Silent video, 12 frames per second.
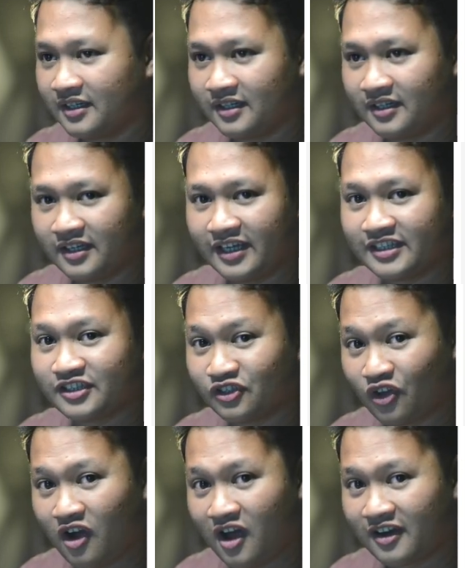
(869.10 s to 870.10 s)
it's
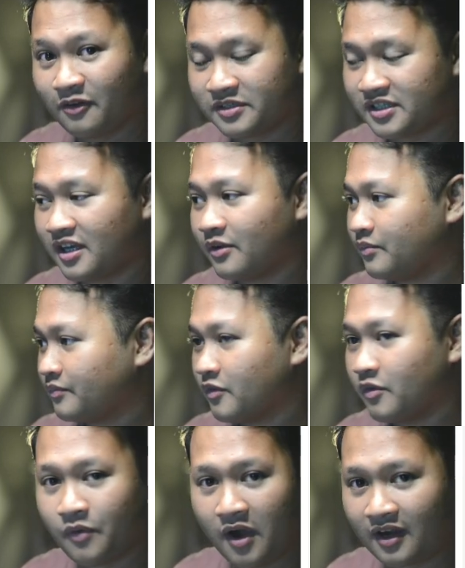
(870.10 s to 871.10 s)
not 100%
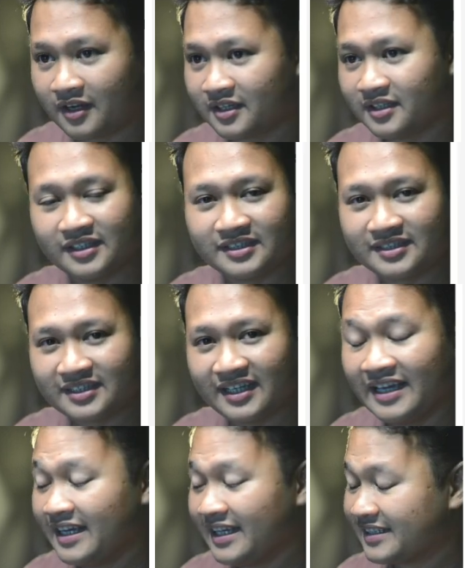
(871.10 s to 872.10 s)
work. It's
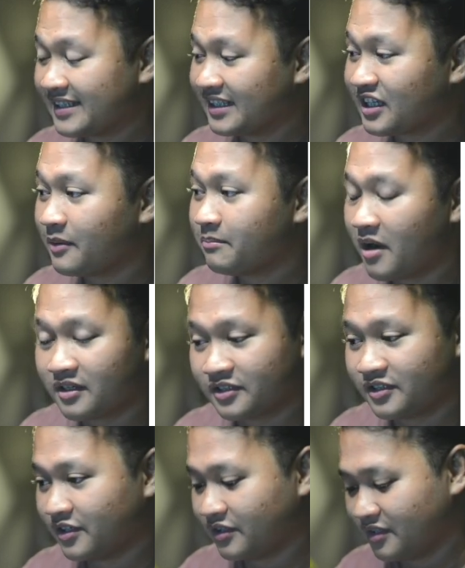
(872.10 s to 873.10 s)
still some bug to
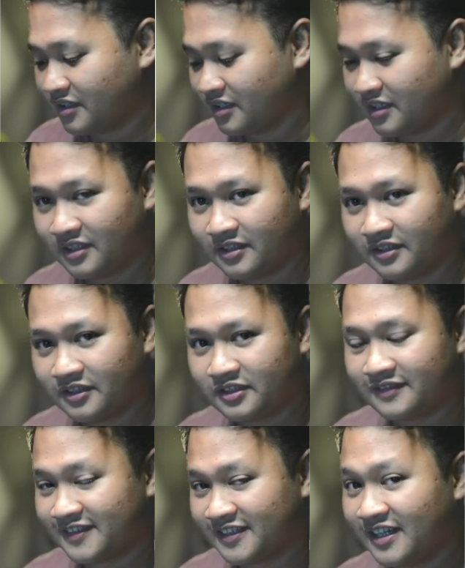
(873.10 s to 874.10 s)
do.
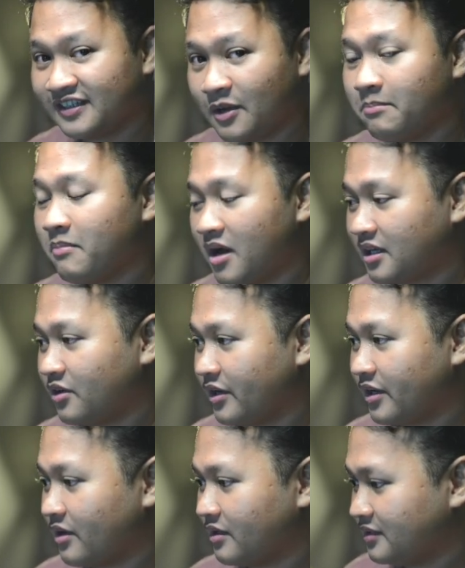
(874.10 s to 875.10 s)
Still some bug going
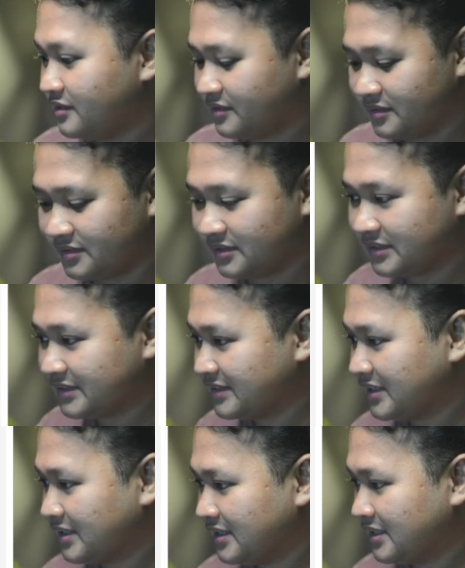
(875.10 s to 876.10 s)
on.
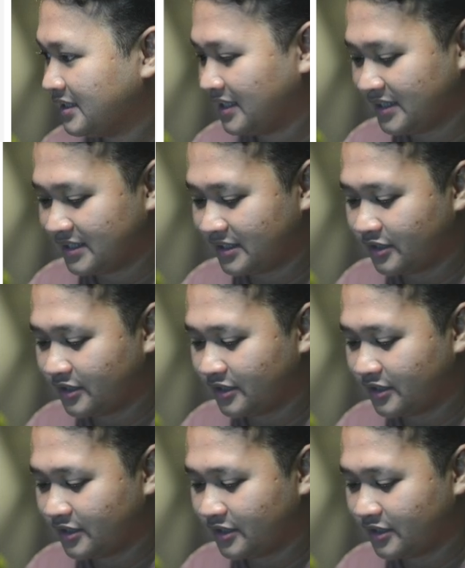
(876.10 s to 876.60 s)
Let's see.